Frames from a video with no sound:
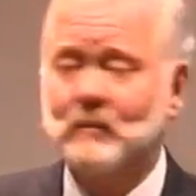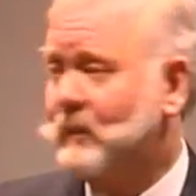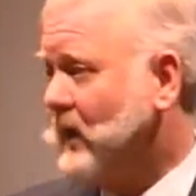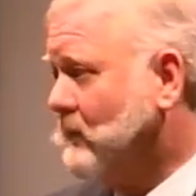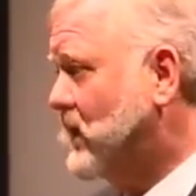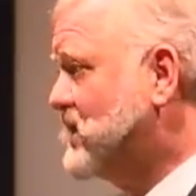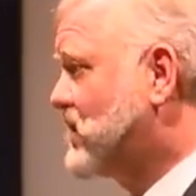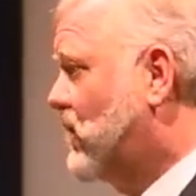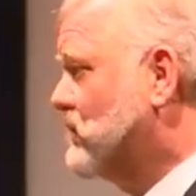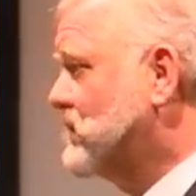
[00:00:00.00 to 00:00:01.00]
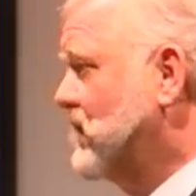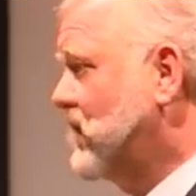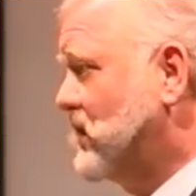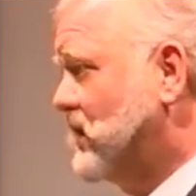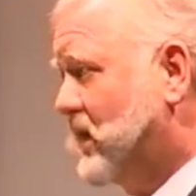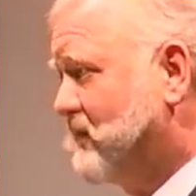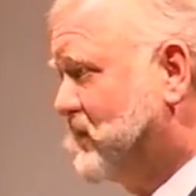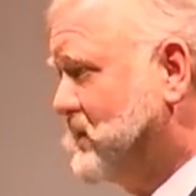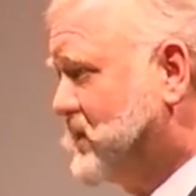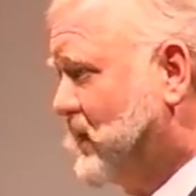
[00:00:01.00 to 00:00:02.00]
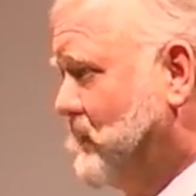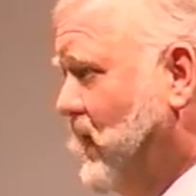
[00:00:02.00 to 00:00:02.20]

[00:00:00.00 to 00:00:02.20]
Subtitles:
being resold in the near future.